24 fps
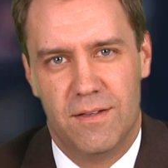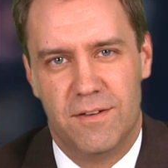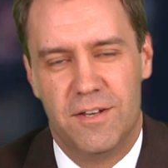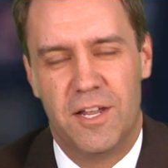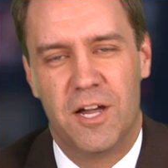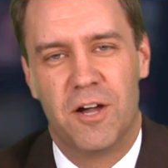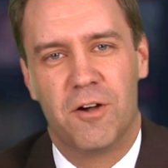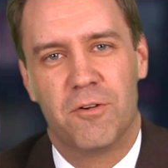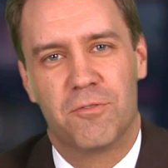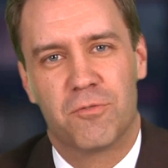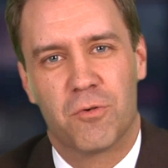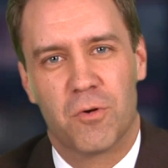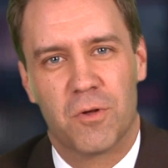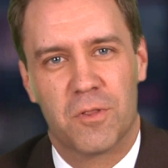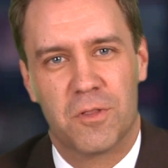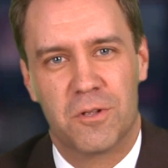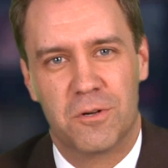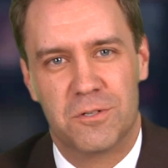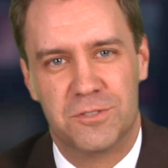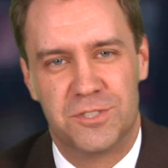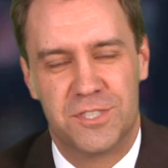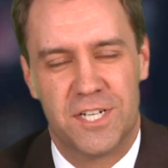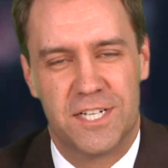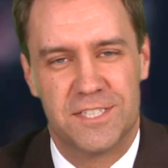Now for a
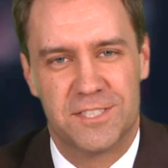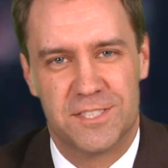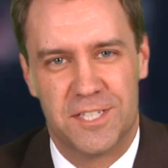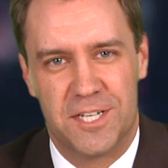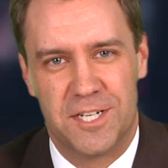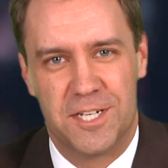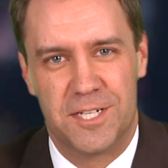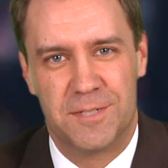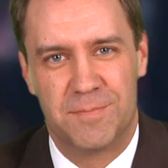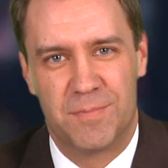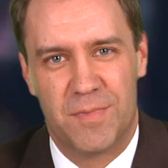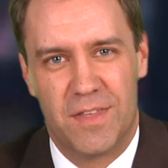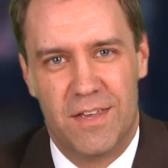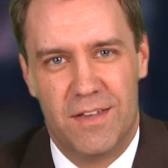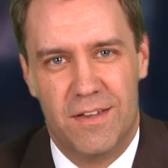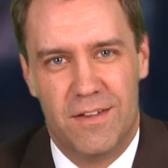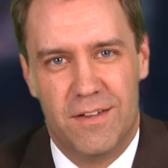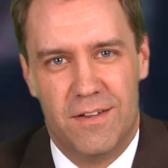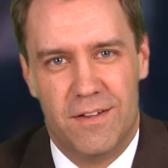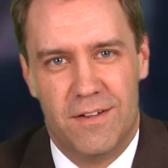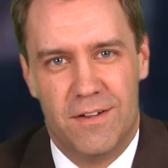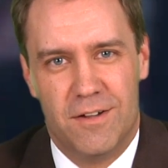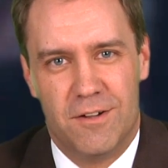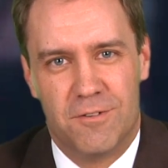little jet setting.
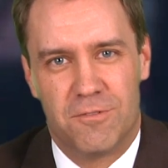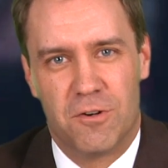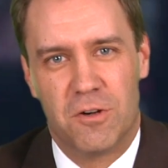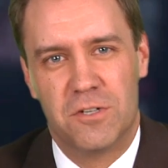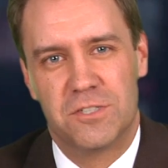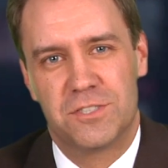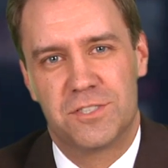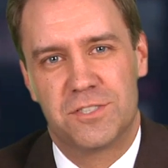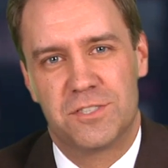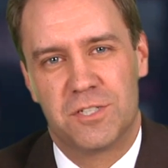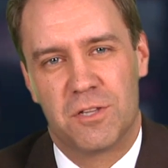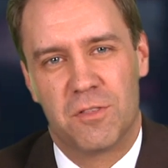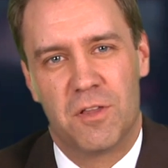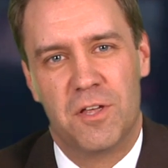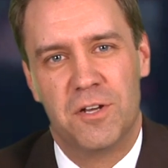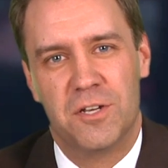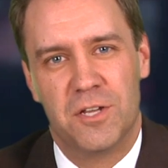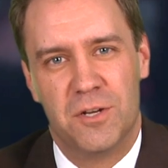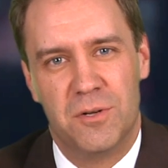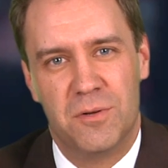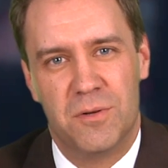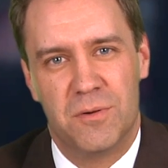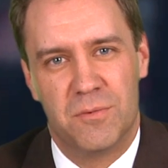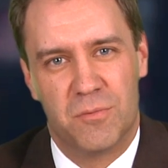First to
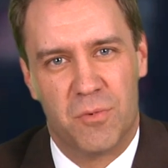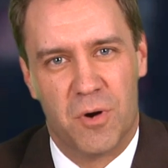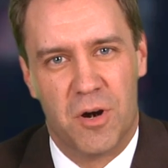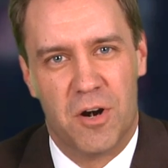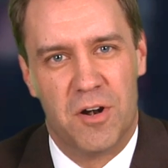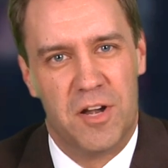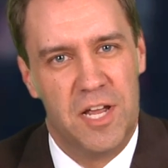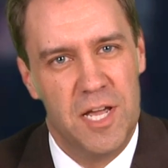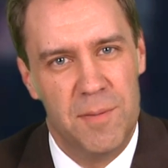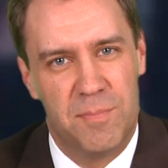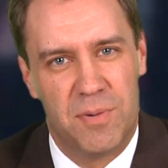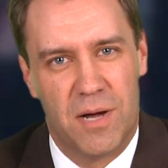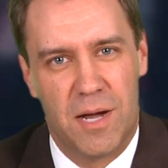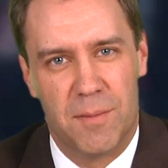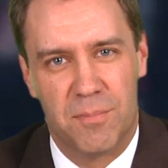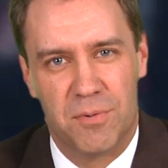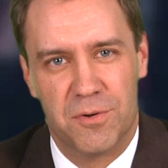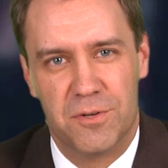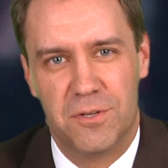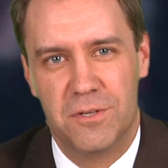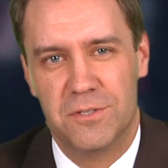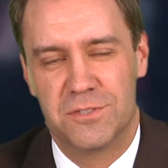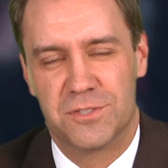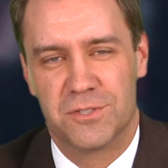London, where hip-hop
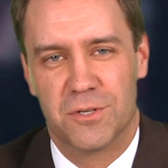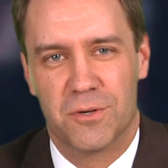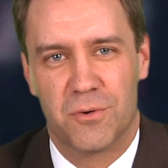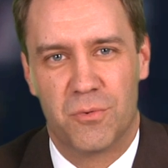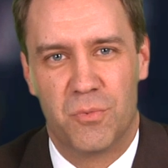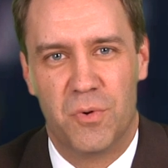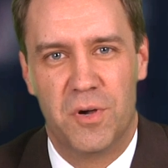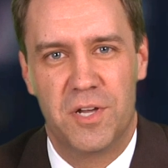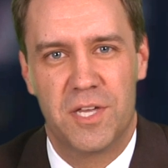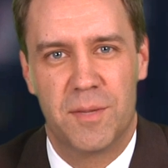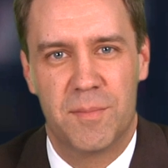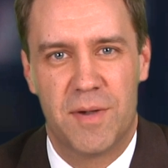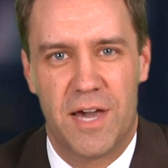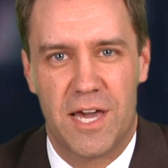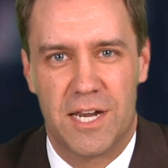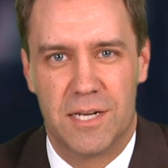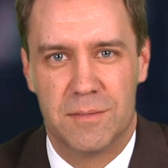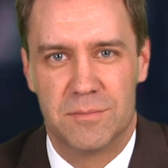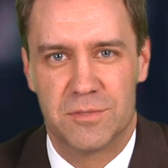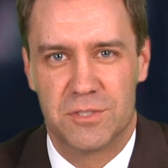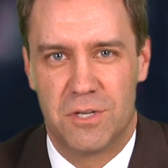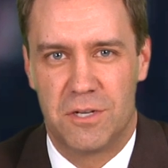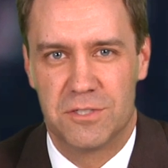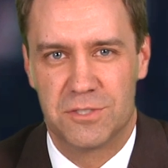producer William
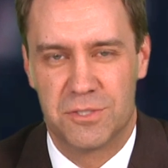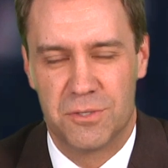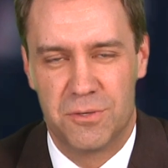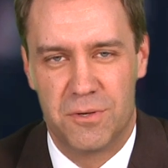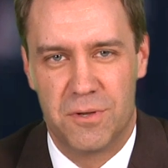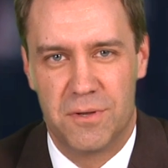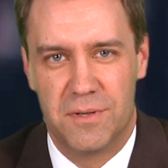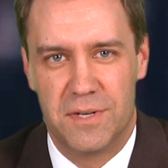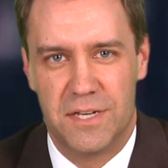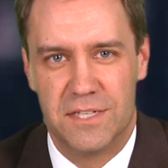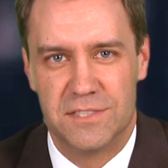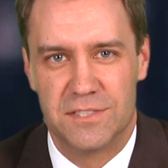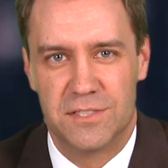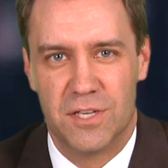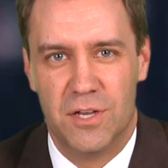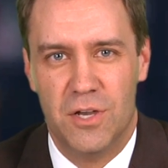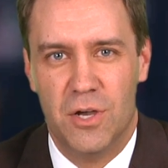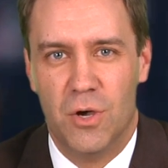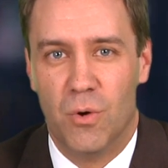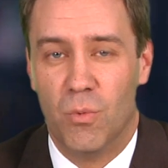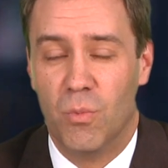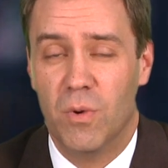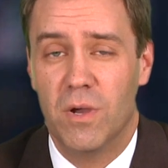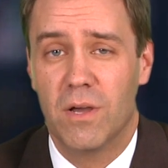Adams, also known as
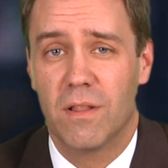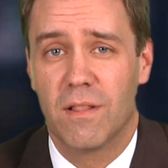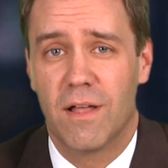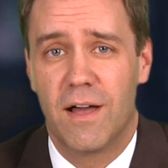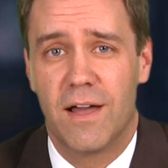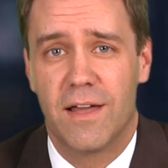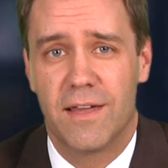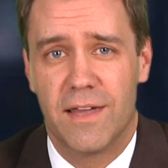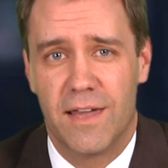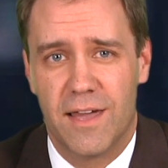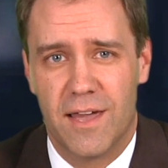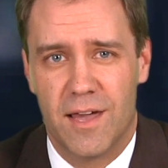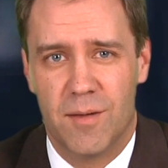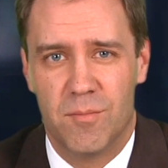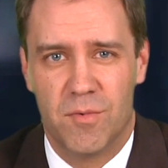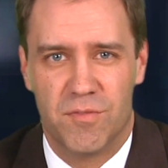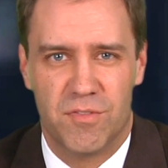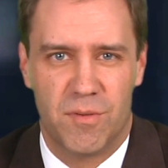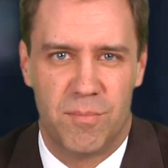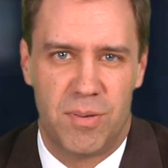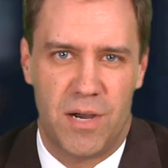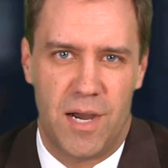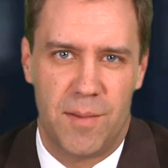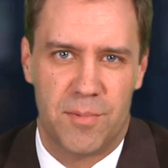will.i.am
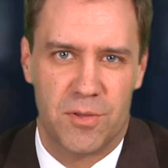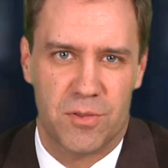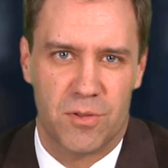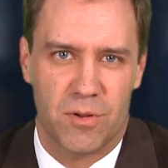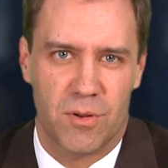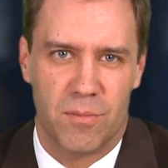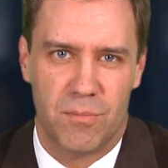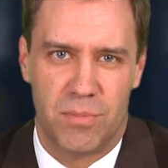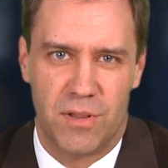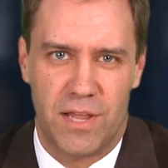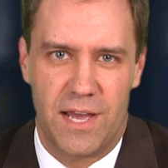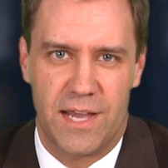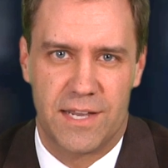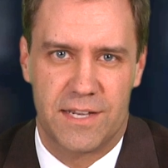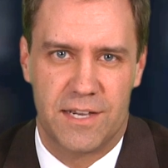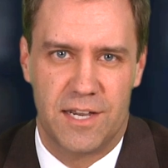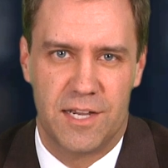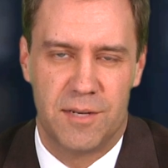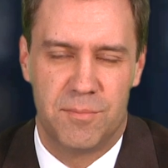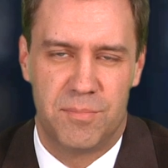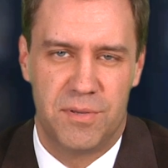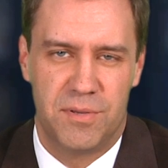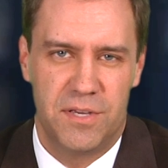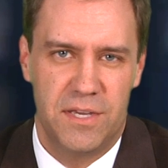of the popular Black
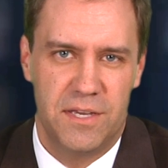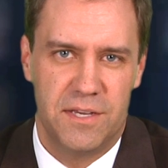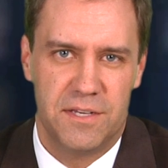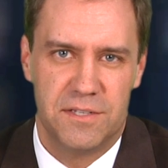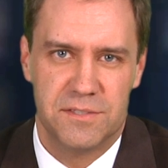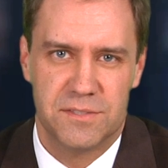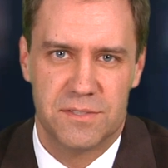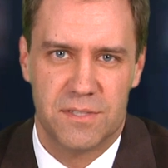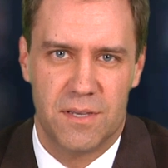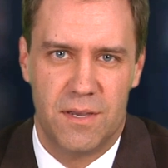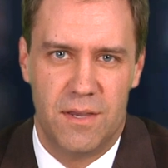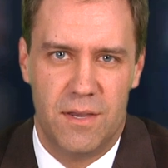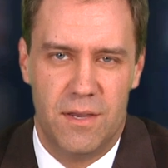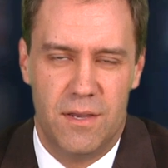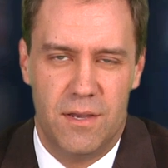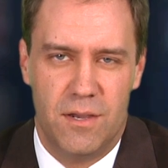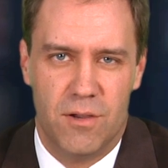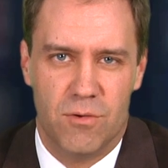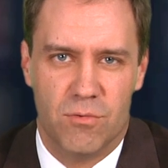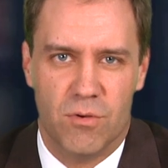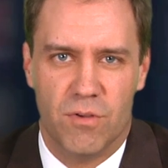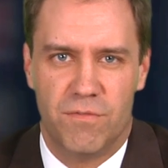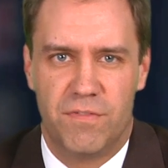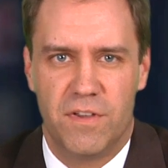Eyed Peas,
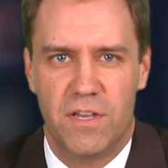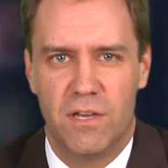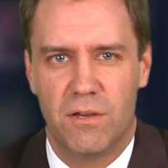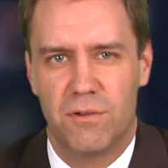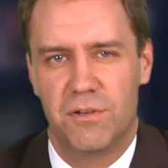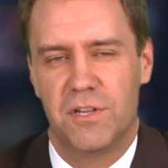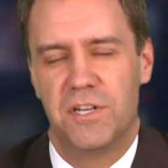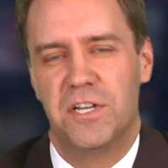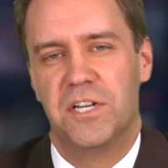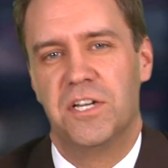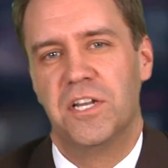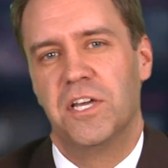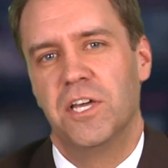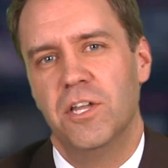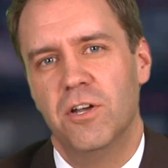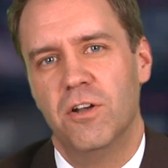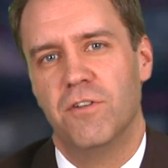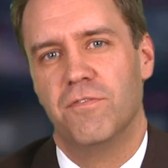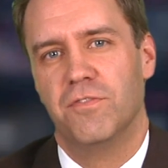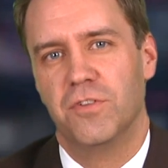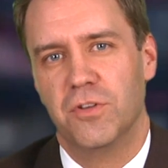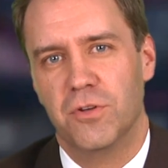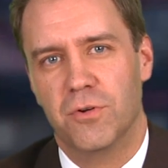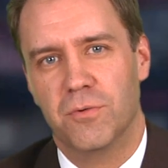revealed in an
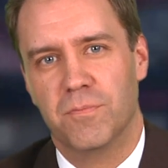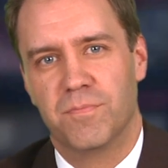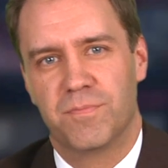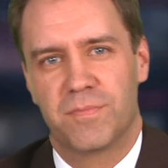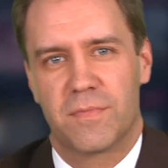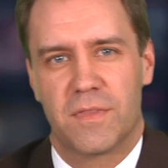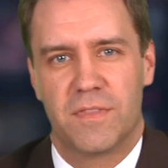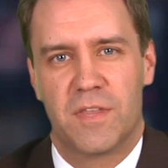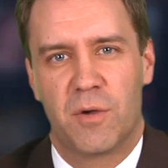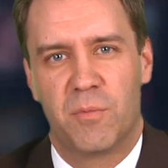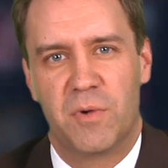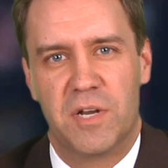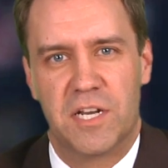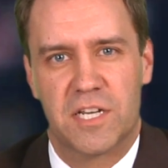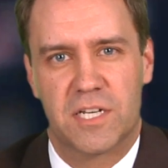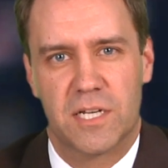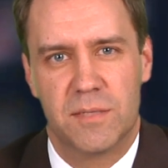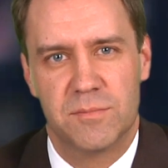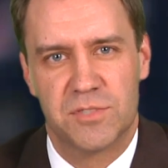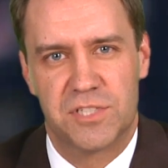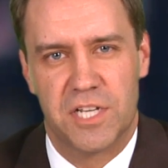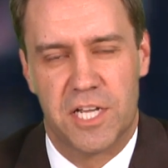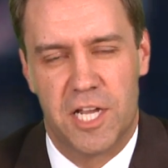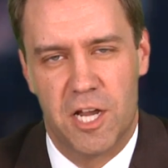interview that when it
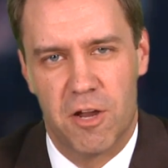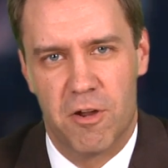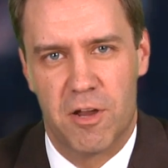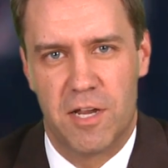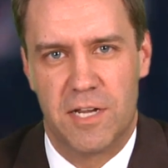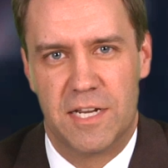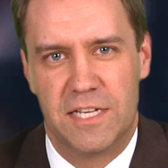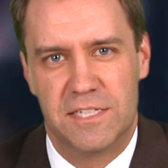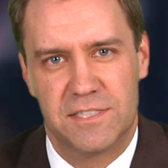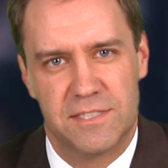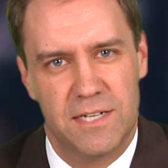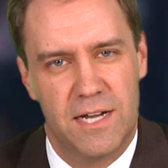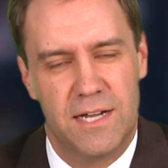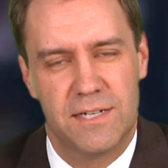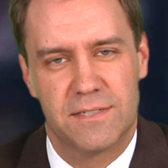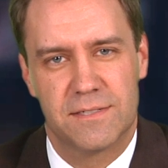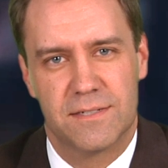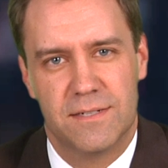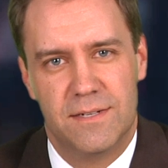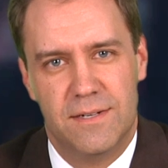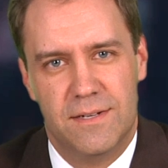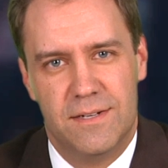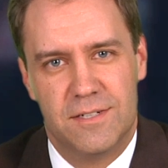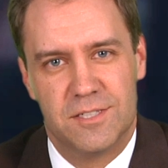comes to hearing, he's
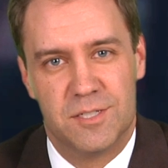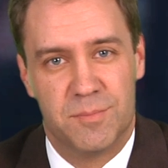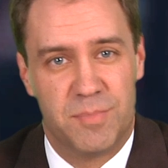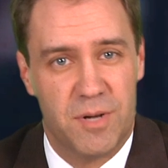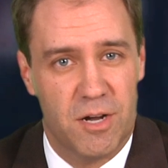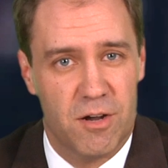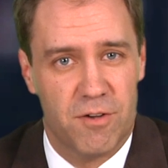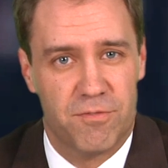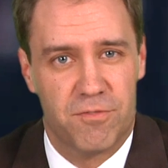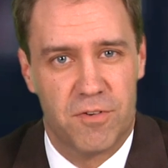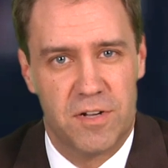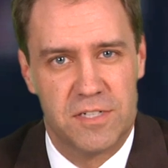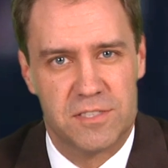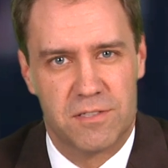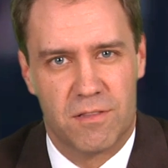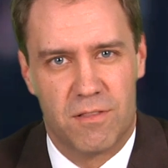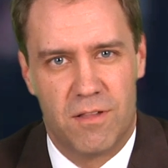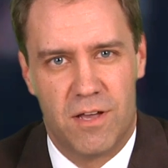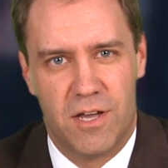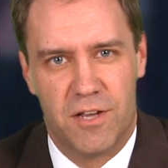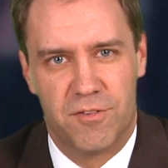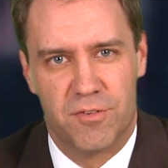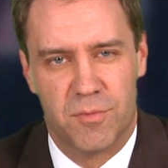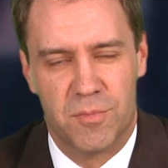not, to paraphrase a
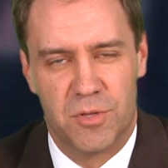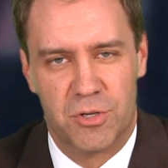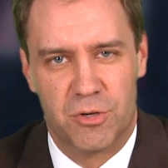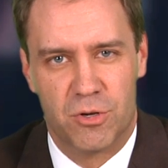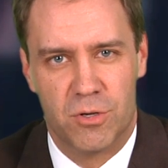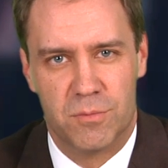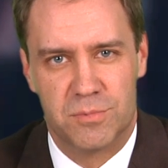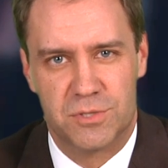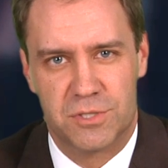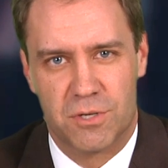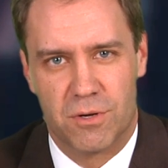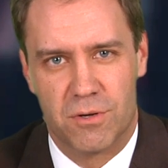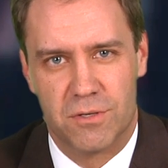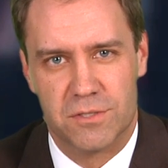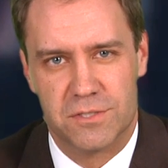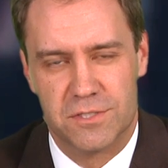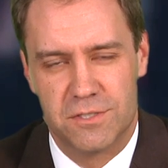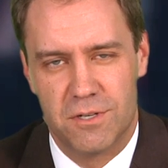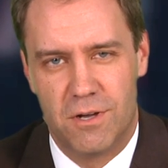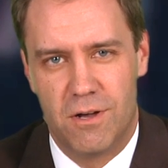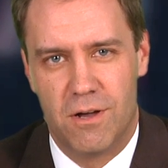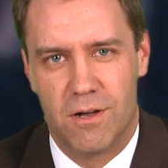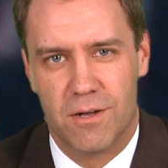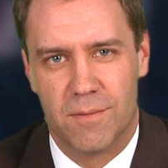line from the group's current
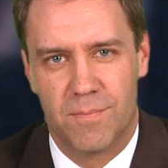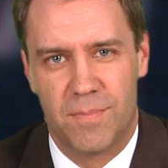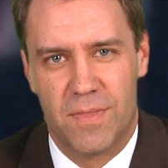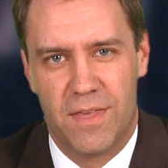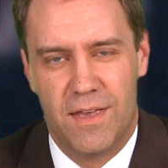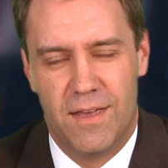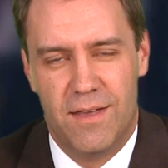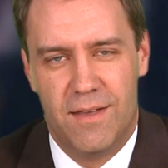song,